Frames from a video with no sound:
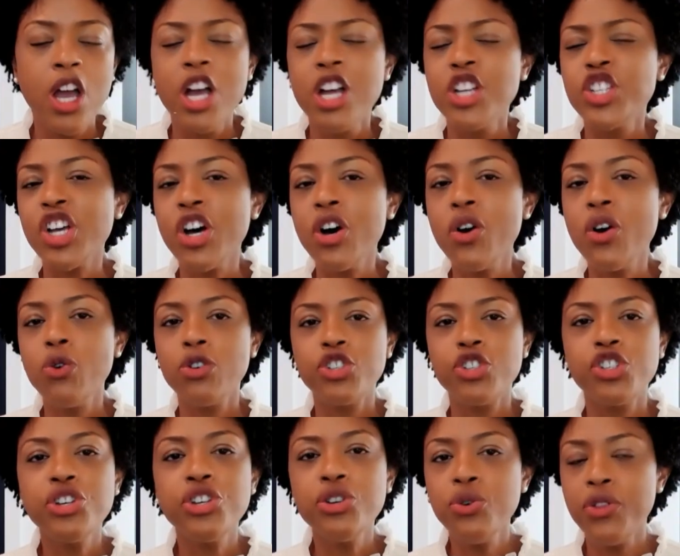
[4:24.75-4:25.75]
So,
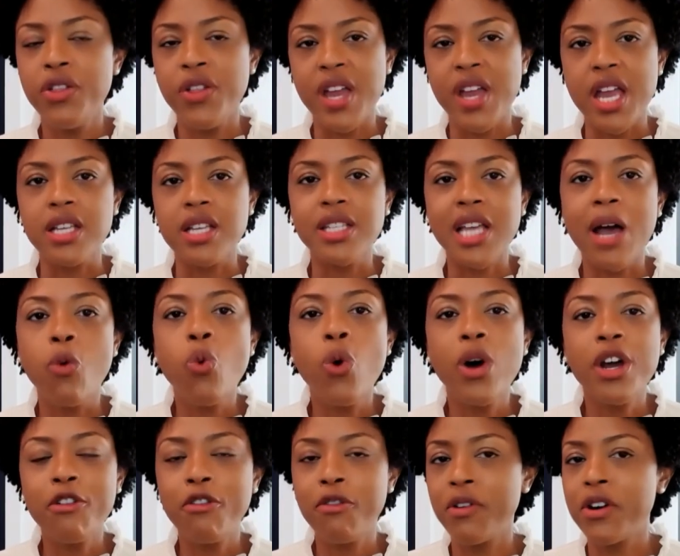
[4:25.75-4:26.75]
two things I
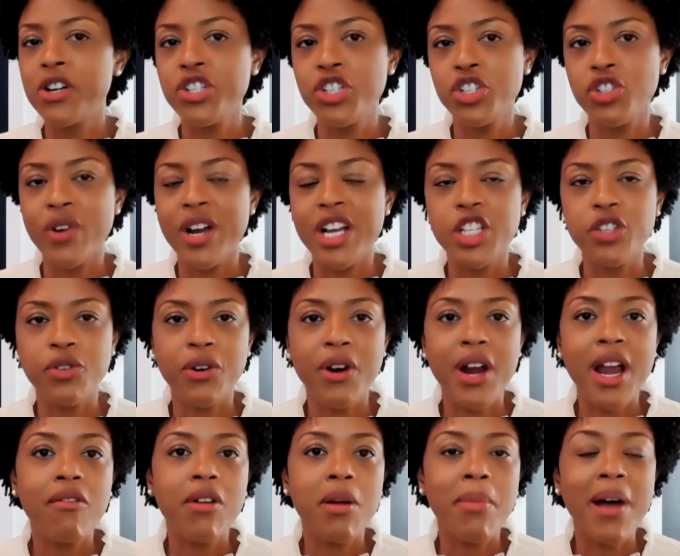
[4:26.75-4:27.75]
want to first stress for
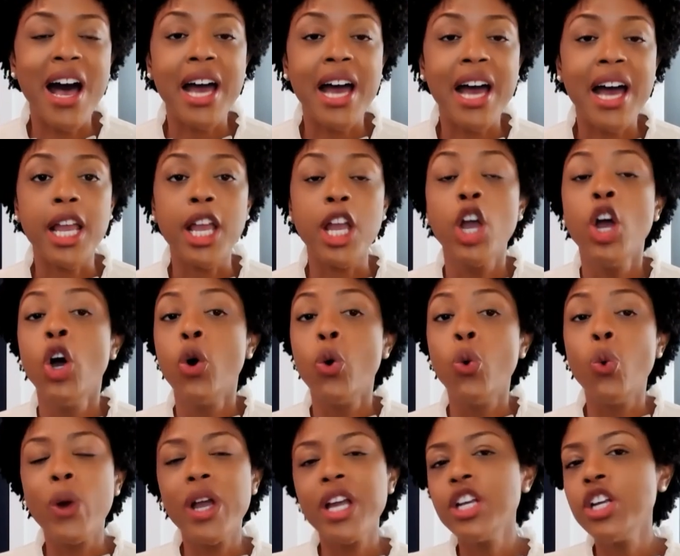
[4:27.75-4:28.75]
everybody
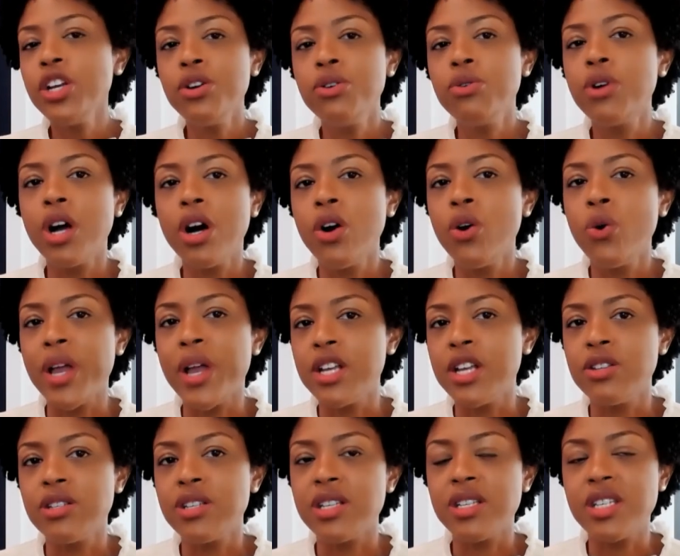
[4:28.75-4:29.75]
when you go
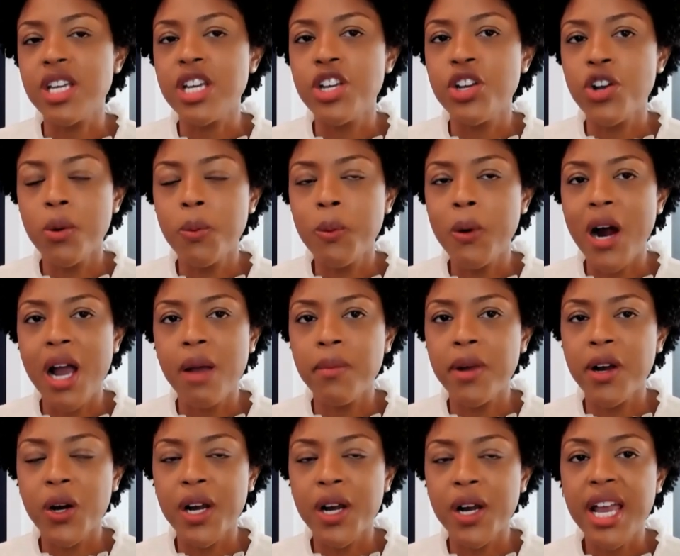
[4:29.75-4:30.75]
in to see your
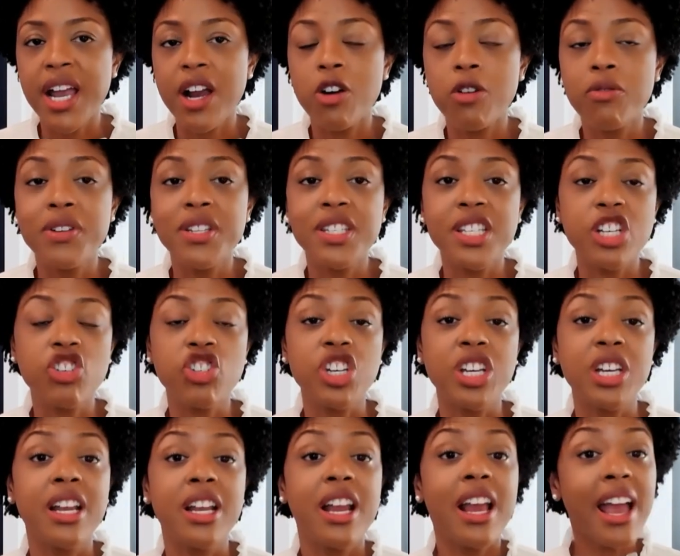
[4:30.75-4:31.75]
primary care
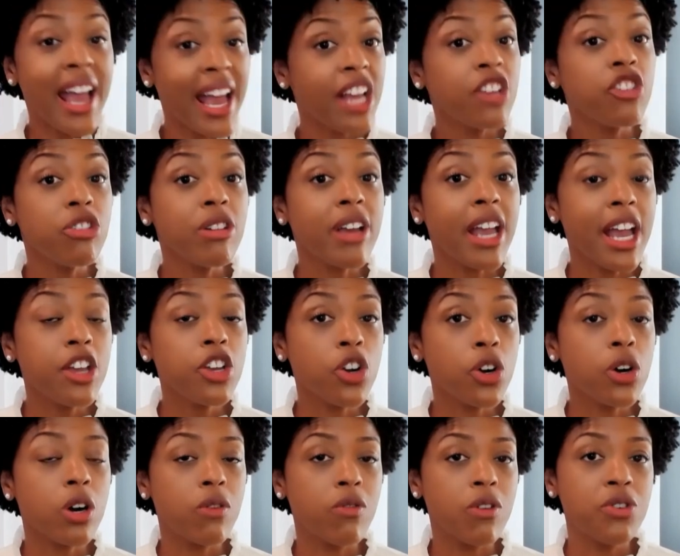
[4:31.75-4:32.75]
physician and you get your
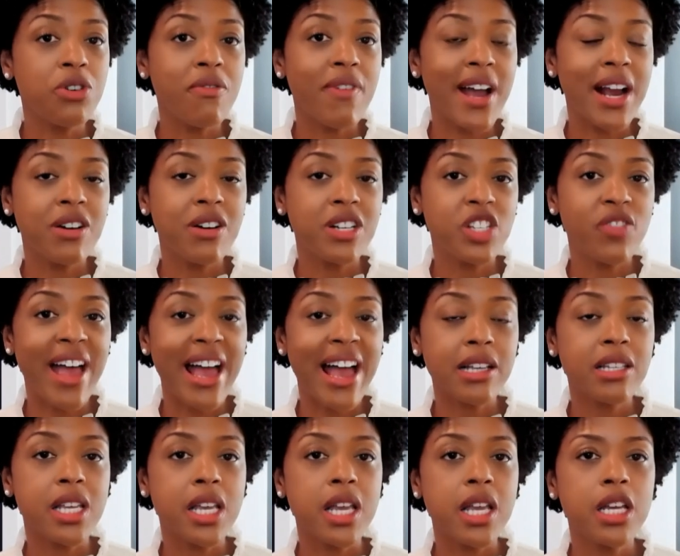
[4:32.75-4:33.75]
coronavirus
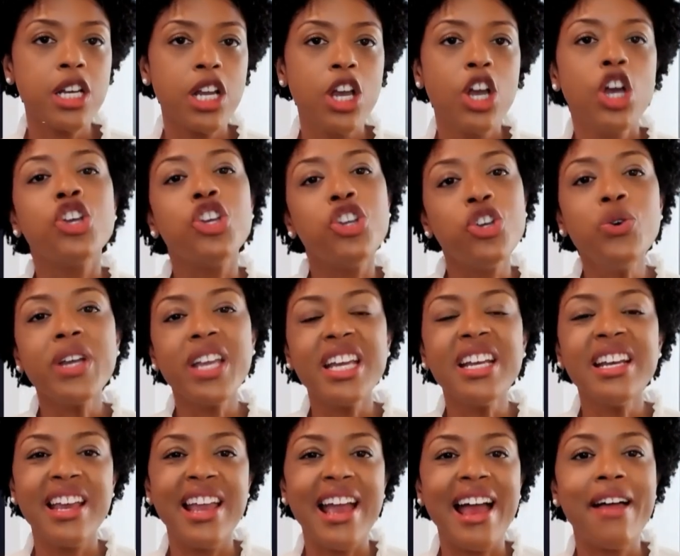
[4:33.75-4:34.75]
vaccine, you
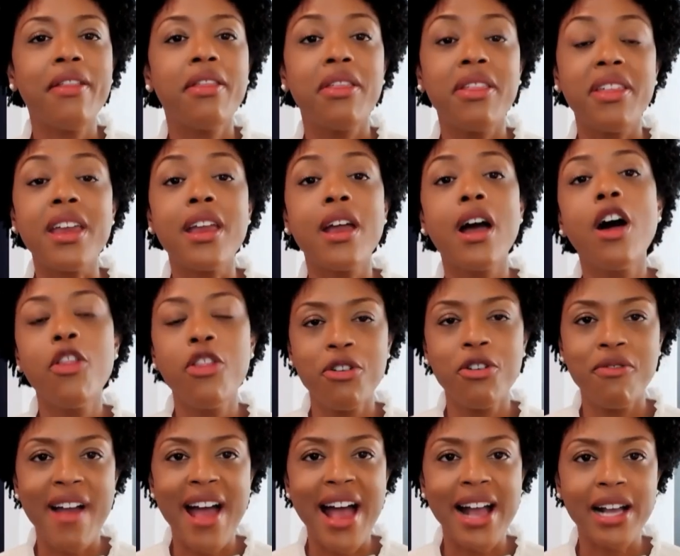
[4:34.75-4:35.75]
can get the other
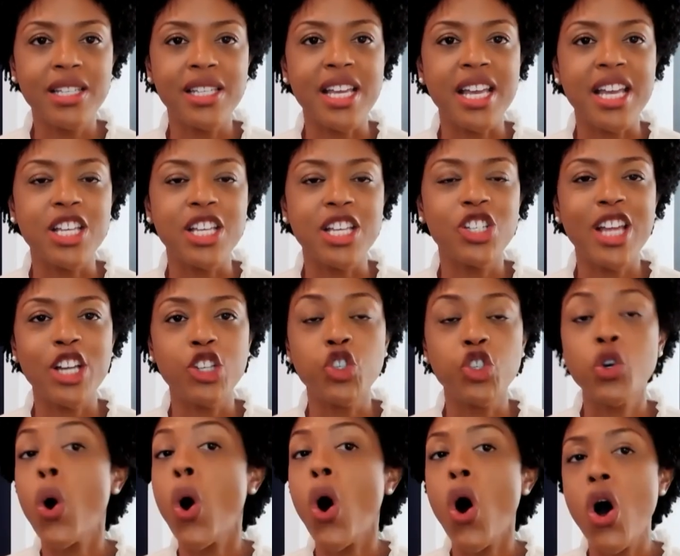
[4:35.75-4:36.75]
vaccines that
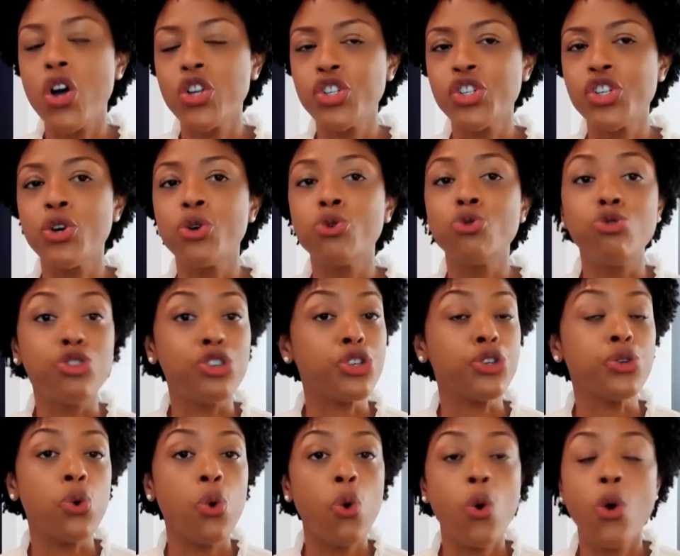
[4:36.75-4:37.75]
you're also
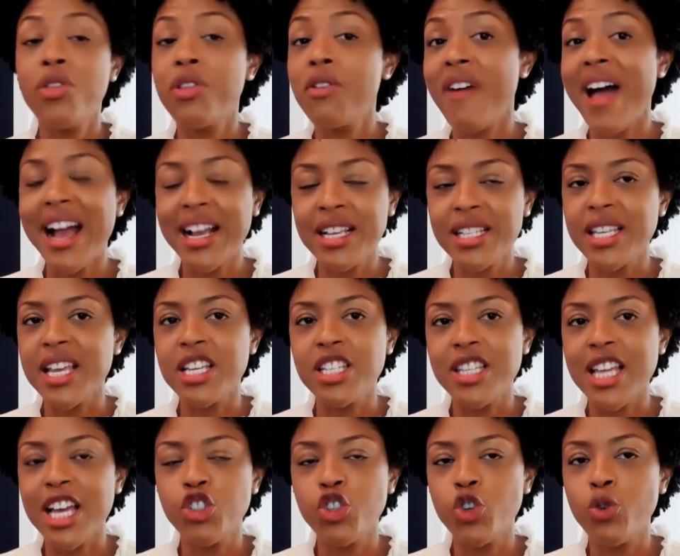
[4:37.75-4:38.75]
due or the vaccines
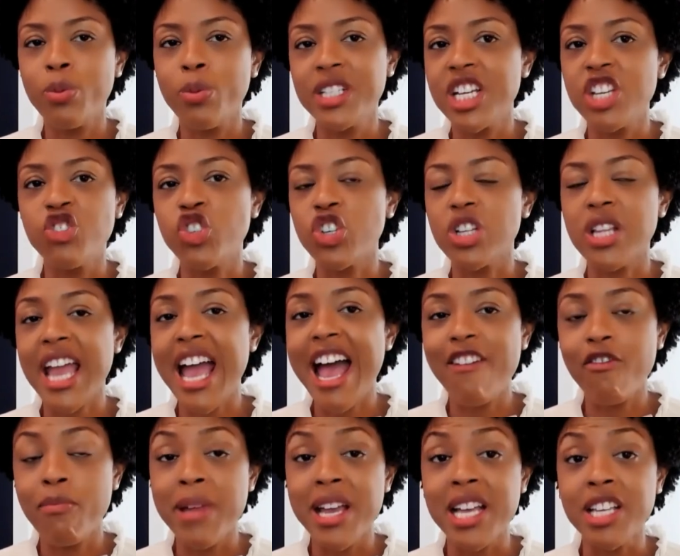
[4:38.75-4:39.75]
that you potentially
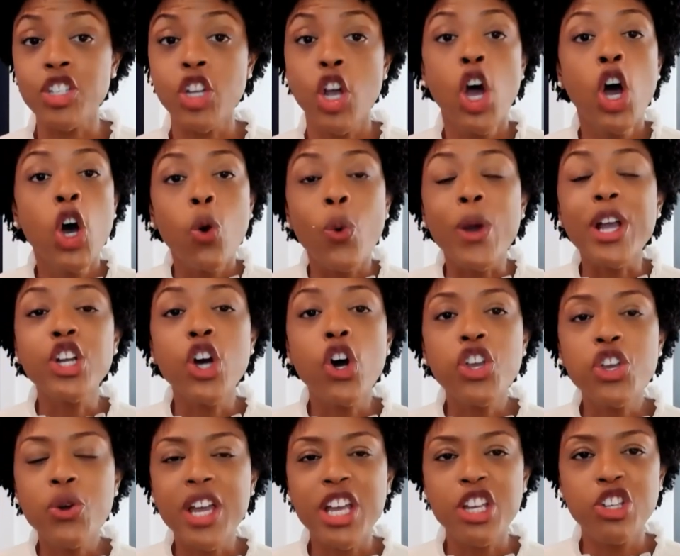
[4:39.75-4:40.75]
have missed. We know
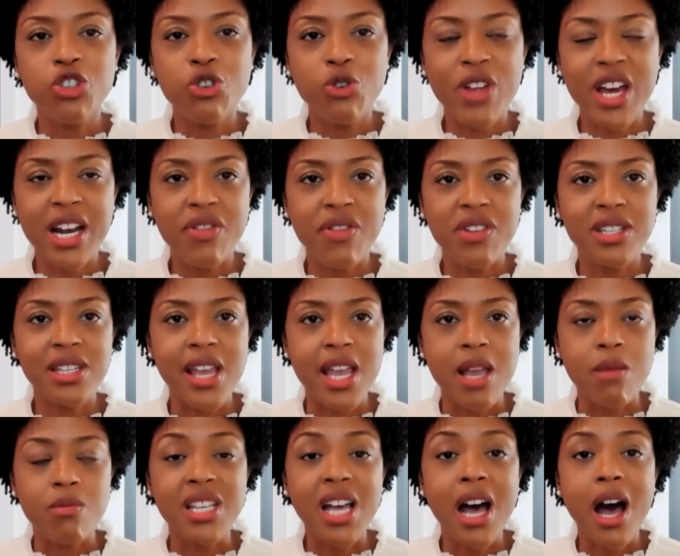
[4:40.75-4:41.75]
you can do that at the
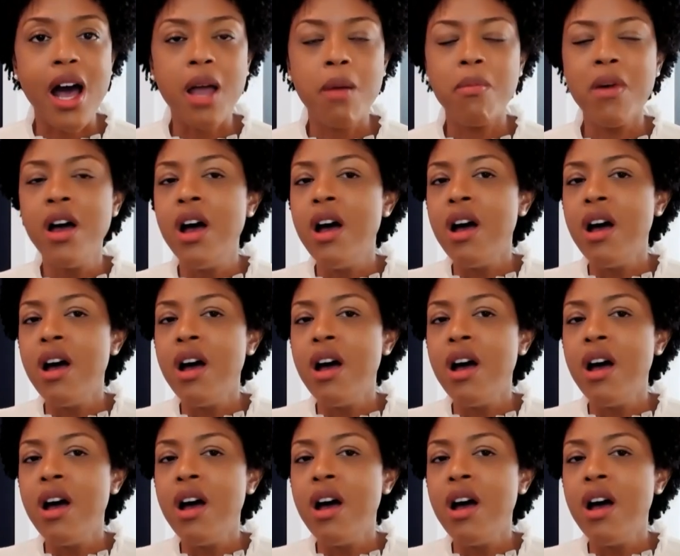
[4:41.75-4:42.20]
same time.